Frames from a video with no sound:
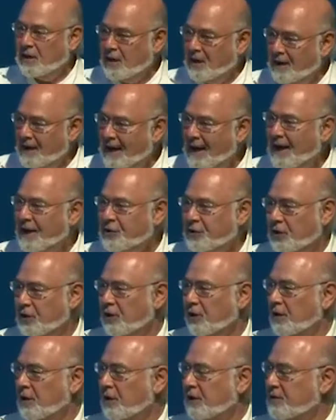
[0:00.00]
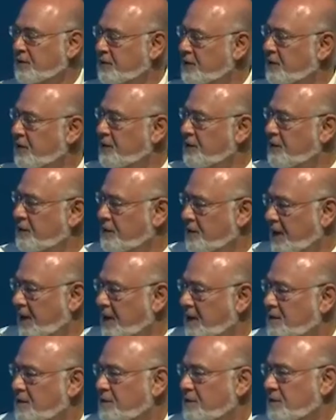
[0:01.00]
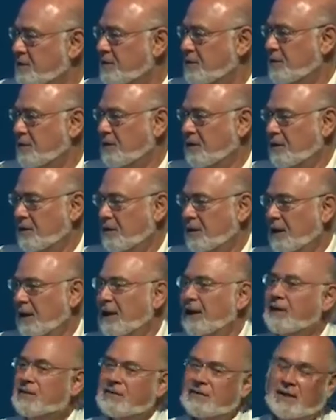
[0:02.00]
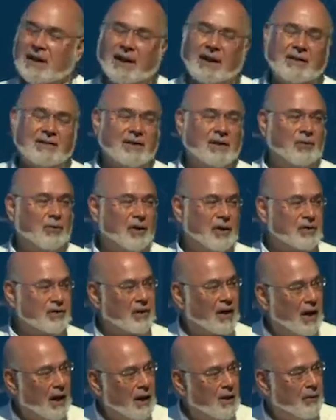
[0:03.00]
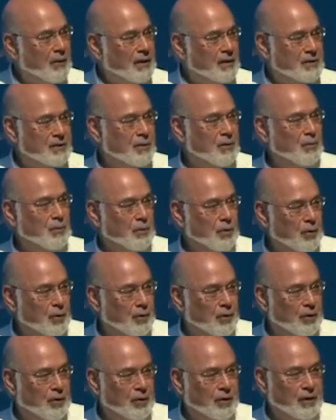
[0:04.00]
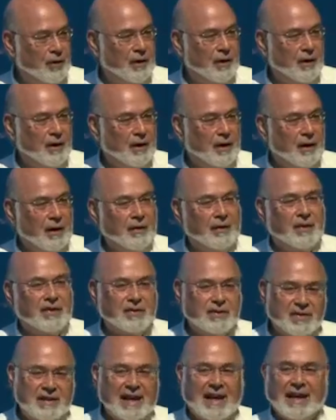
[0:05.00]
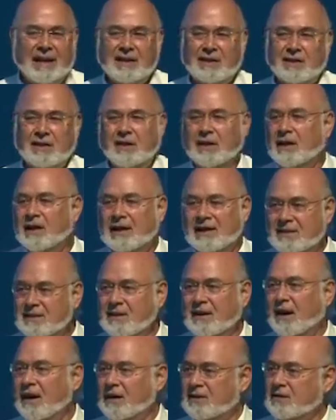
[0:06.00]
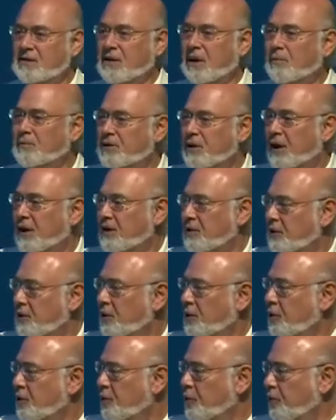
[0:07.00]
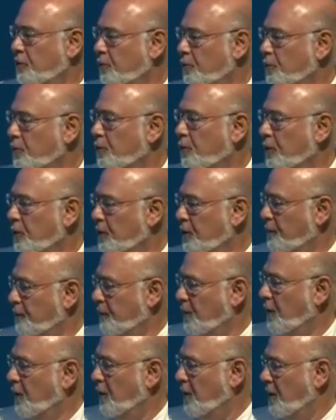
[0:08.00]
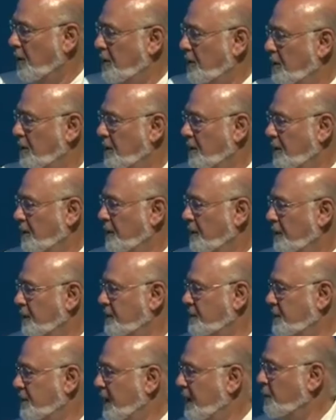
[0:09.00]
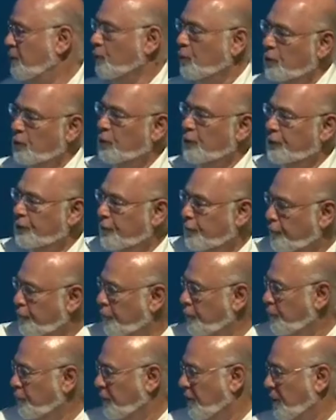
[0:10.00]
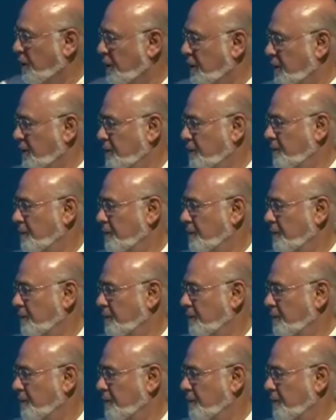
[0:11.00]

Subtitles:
nationalist states, in states in which tyrants rule, the state is not subject to the rule of law. The state rules through law.